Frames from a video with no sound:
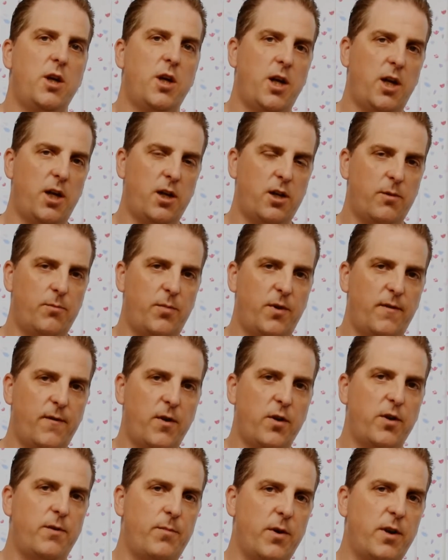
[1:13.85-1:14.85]
it can be
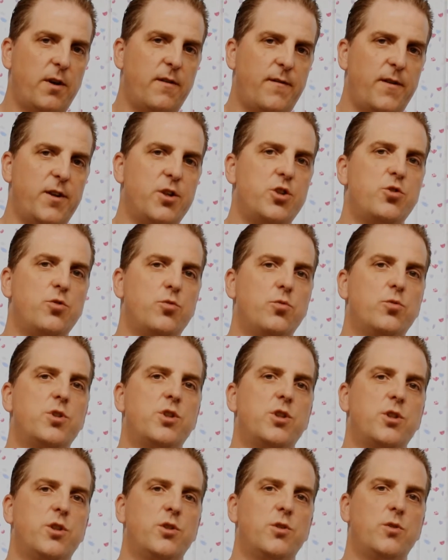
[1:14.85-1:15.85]
very beneficial
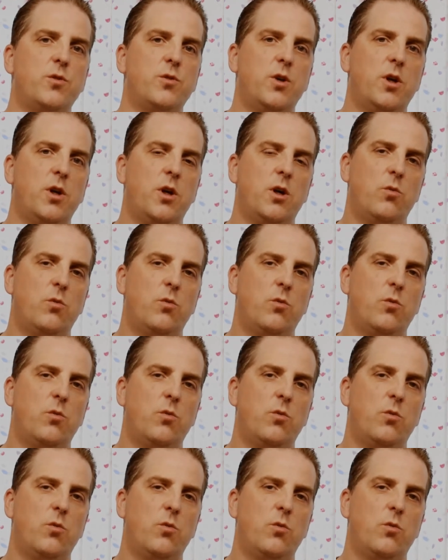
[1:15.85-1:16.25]
to